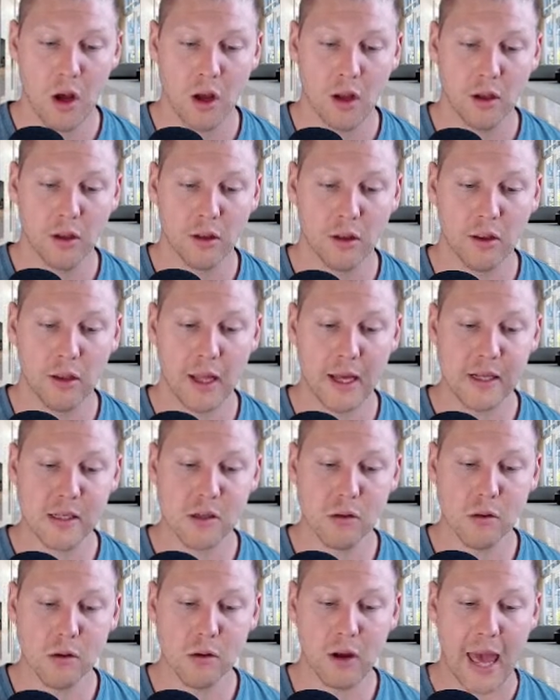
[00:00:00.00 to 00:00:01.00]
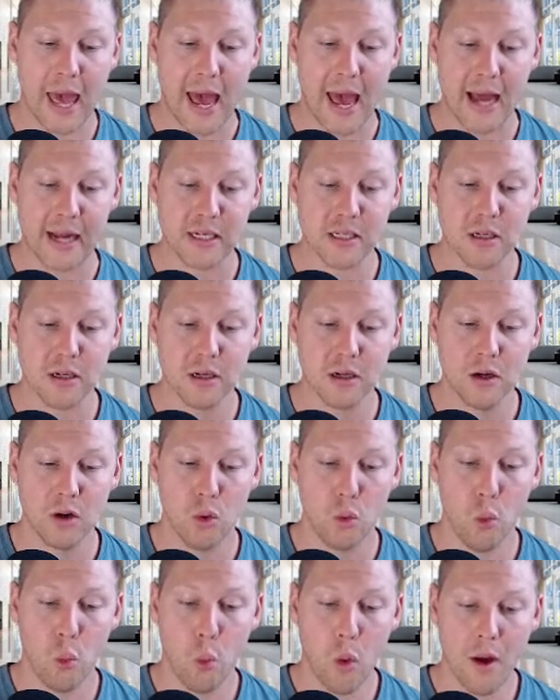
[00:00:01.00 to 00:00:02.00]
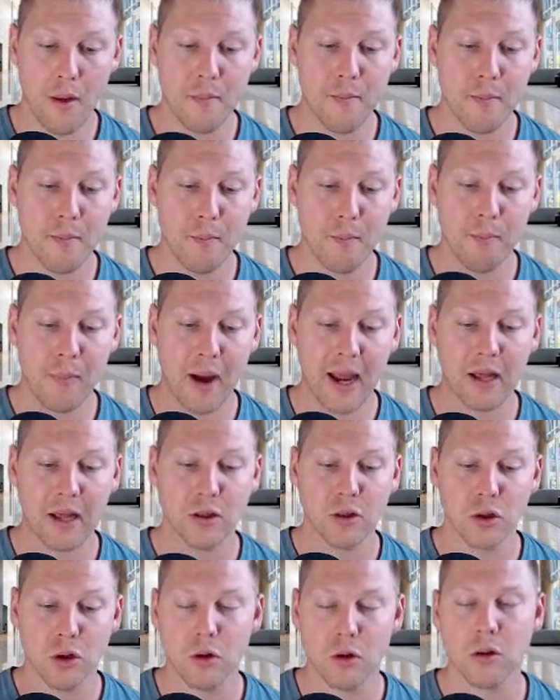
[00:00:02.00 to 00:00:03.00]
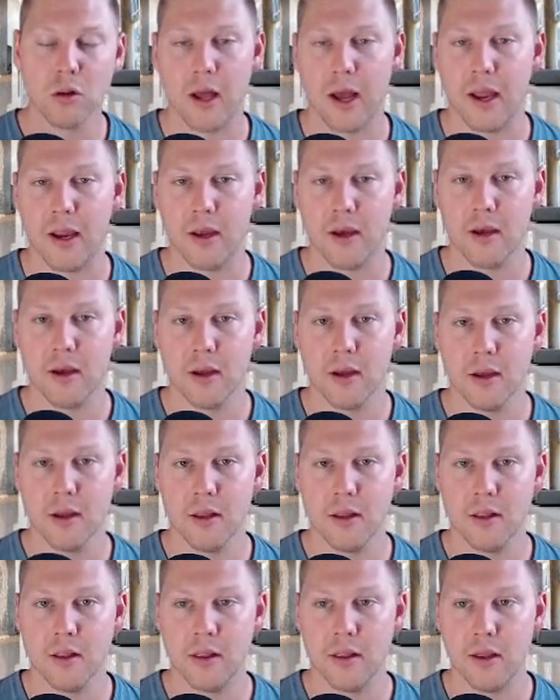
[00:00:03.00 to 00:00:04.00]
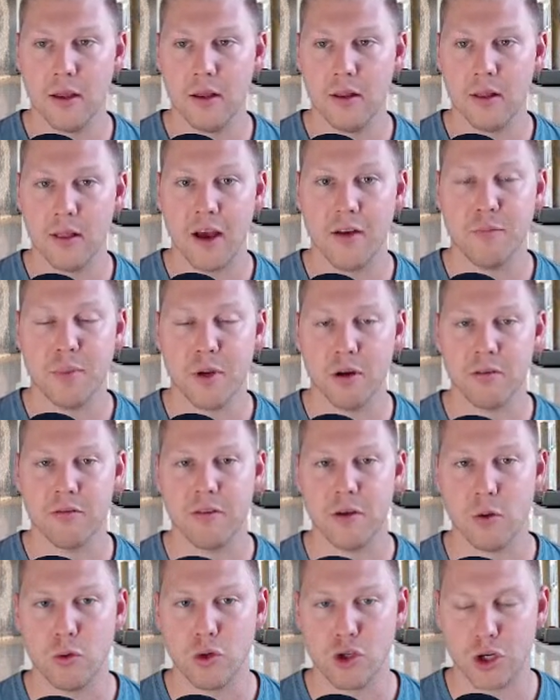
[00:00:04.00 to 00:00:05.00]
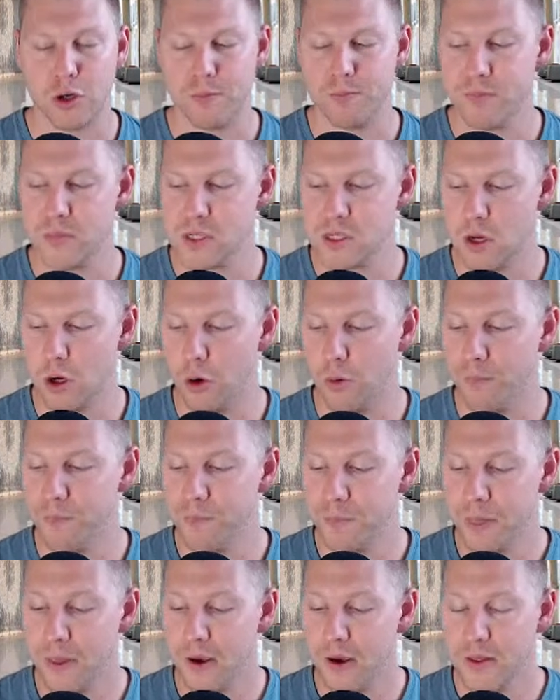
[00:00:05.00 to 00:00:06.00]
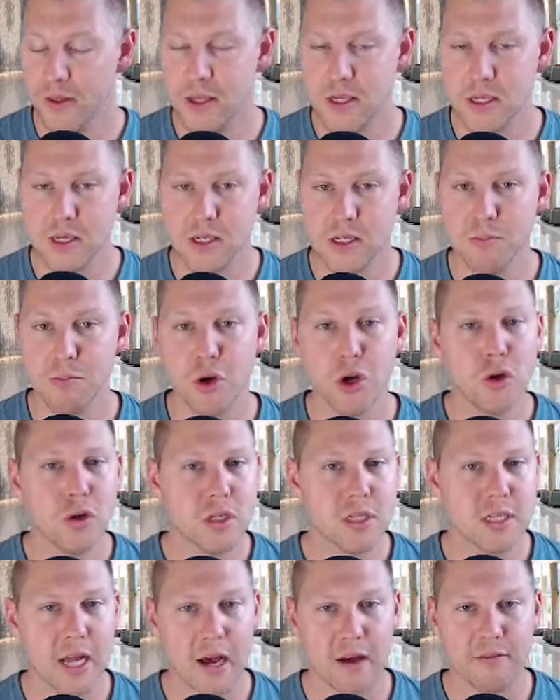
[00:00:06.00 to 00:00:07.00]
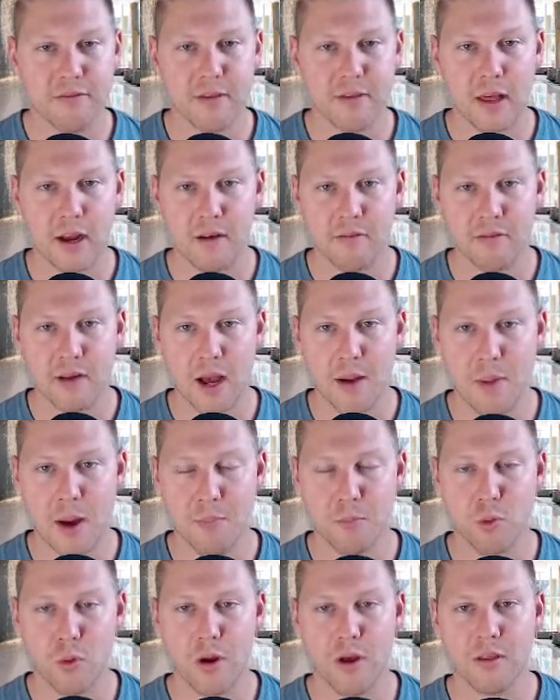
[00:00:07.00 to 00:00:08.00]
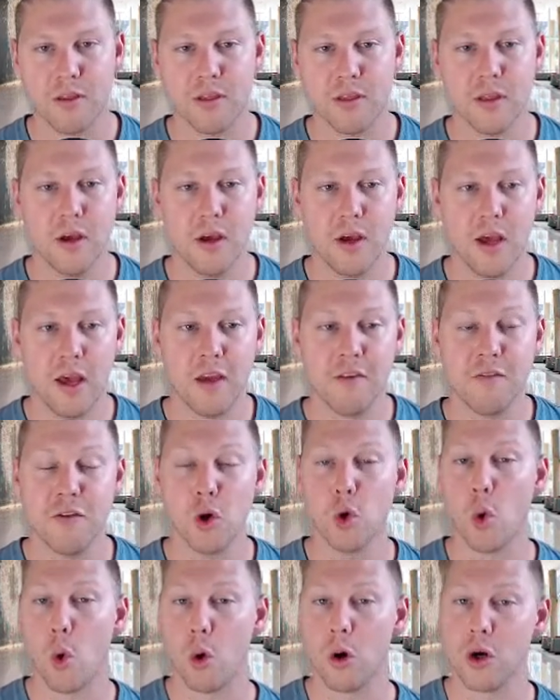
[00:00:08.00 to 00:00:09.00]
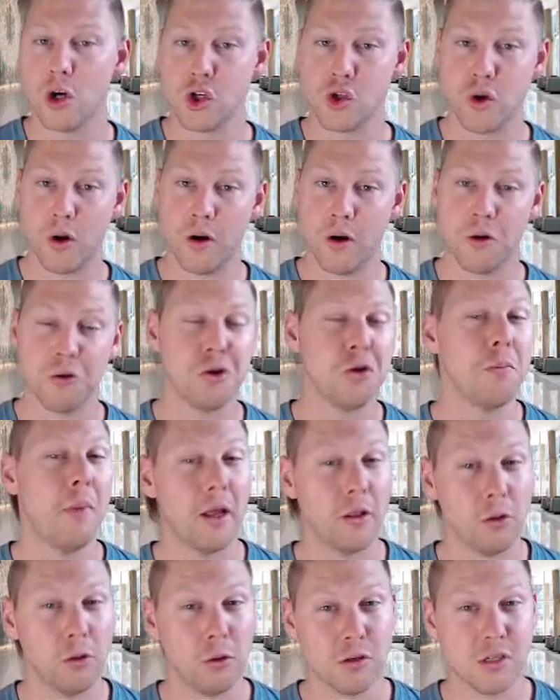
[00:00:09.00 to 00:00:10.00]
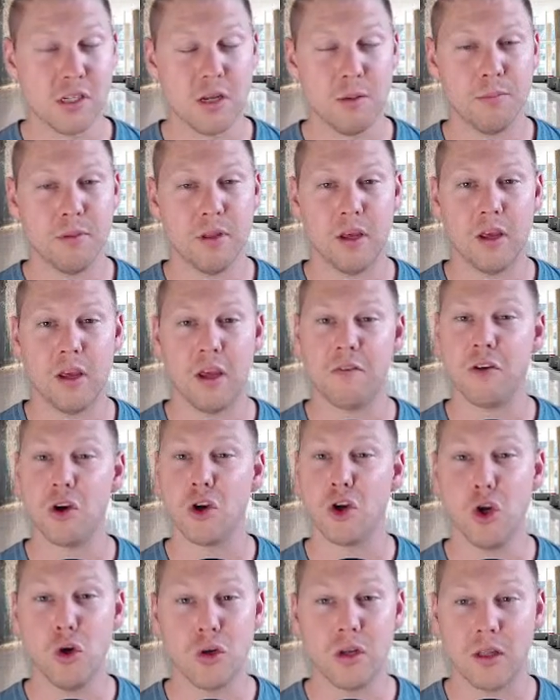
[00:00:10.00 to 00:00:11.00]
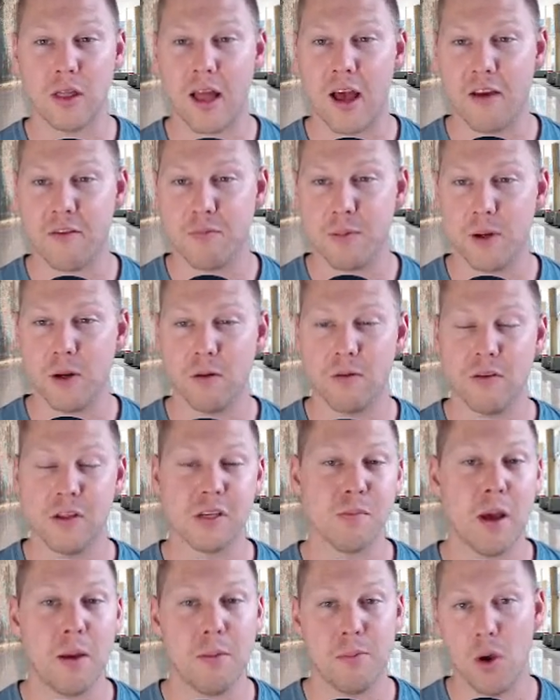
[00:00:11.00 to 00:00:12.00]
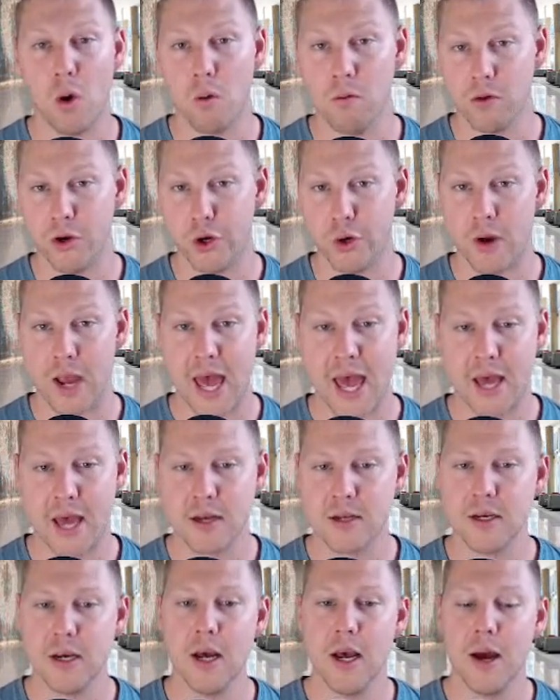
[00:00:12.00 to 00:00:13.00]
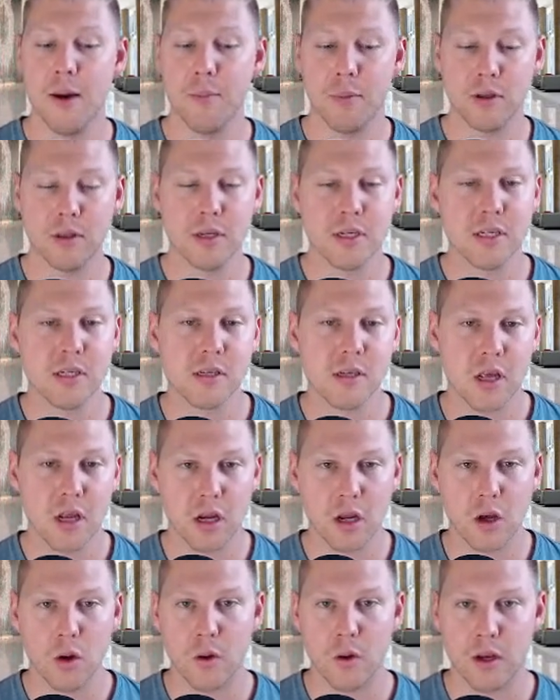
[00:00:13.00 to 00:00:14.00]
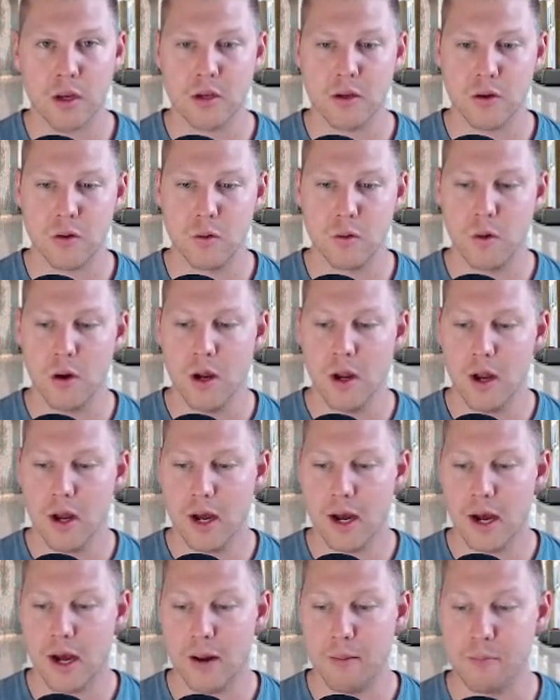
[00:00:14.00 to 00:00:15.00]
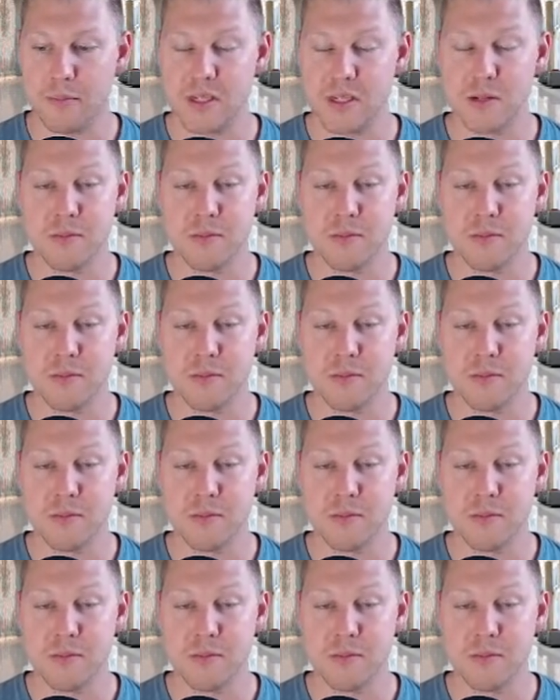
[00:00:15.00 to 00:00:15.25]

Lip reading: Let's look at what might look like the Livepeer future. So this is some new stuff that I've come up with. If you're an orchestrator, you might learn something. If you're new to Livepeer, this might be over your head, but this is going to go into some